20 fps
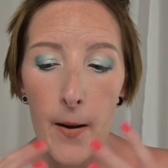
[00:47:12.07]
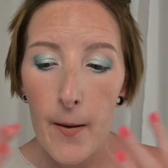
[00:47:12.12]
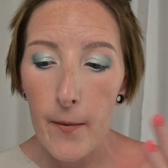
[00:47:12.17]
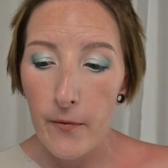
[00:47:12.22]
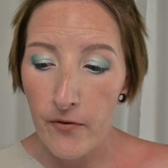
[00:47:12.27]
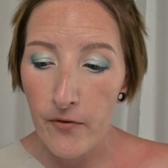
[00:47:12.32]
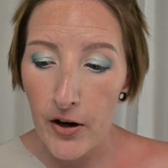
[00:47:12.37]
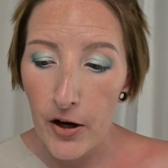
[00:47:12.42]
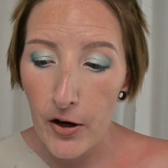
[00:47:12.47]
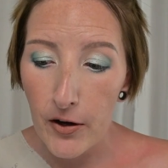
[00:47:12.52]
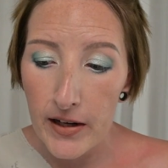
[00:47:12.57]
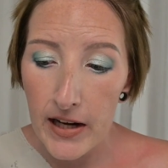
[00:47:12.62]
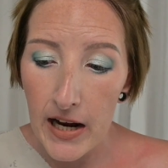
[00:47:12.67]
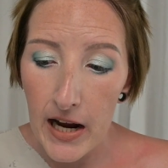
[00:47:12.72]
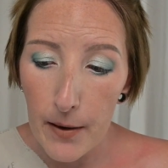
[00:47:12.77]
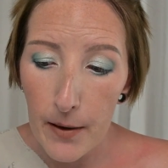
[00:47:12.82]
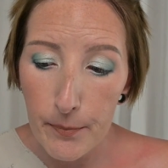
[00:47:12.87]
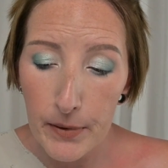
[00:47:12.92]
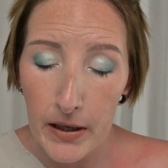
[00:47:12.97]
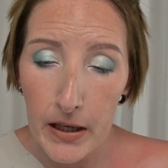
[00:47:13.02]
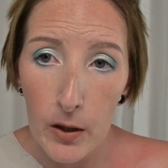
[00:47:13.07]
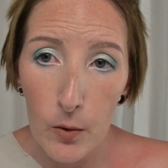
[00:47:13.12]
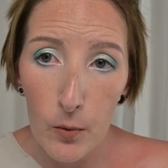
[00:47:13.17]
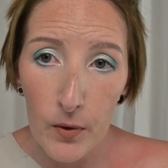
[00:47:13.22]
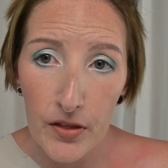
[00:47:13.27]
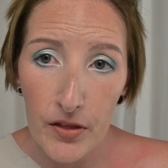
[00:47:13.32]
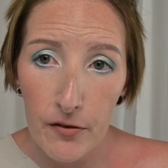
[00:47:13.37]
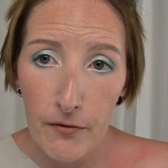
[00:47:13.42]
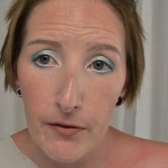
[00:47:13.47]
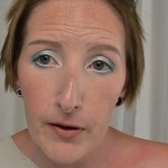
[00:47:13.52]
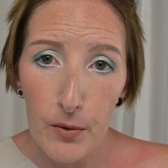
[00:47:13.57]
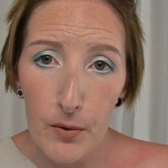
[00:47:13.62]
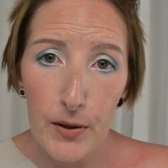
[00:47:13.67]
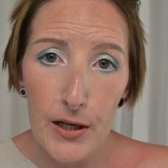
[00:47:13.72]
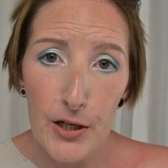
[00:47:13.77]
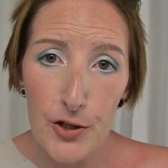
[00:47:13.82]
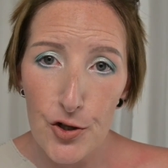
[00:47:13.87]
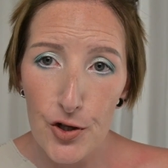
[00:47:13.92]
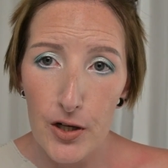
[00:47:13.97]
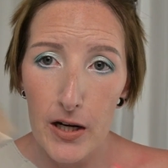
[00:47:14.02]
very happy with the
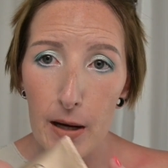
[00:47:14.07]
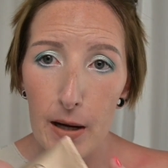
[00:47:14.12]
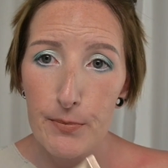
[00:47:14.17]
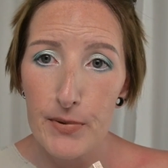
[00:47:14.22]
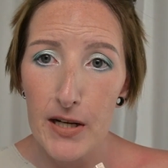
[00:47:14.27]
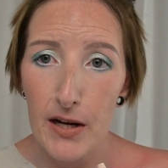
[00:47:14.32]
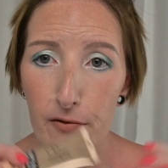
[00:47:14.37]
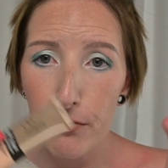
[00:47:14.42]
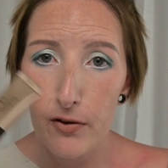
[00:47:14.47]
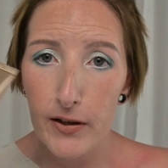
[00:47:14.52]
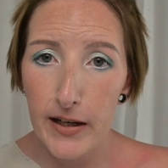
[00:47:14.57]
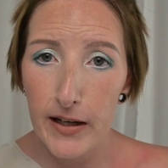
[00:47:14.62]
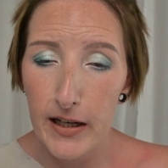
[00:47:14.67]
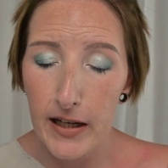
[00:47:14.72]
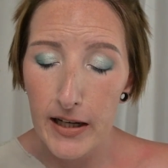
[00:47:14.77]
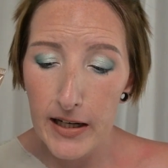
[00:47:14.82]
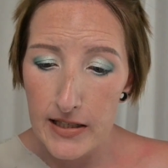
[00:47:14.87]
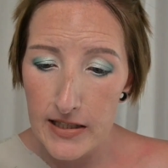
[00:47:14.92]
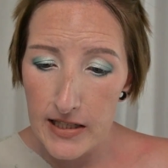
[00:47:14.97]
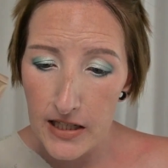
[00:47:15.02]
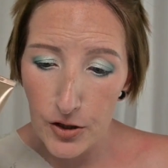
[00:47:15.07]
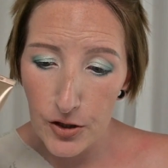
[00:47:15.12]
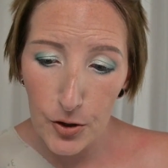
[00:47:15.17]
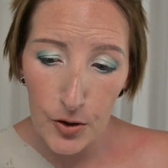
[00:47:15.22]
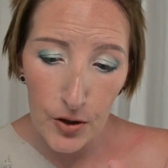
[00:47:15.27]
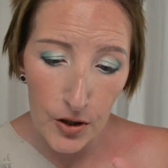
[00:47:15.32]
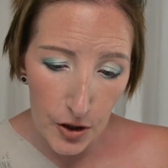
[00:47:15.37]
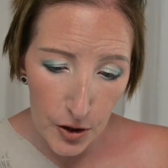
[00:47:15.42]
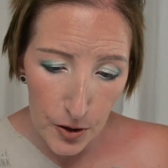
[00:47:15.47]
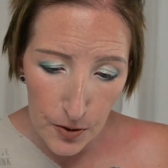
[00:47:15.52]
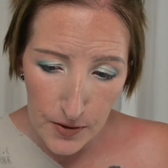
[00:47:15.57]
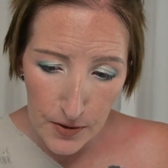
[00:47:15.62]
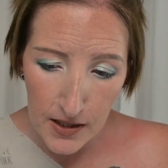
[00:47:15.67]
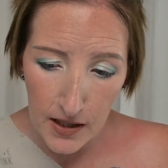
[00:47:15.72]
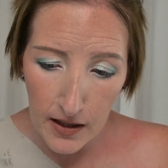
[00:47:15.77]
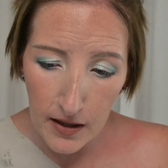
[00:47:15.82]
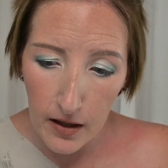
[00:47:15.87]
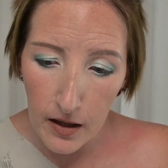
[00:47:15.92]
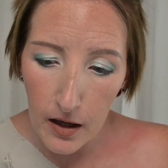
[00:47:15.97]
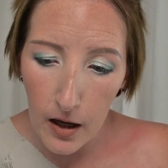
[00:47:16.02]
foundation. I'm definitely going to continue to use
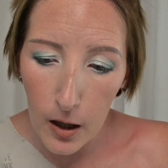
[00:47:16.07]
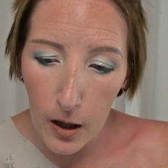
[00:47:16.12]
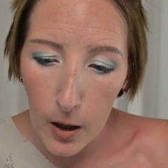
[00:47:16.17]
it.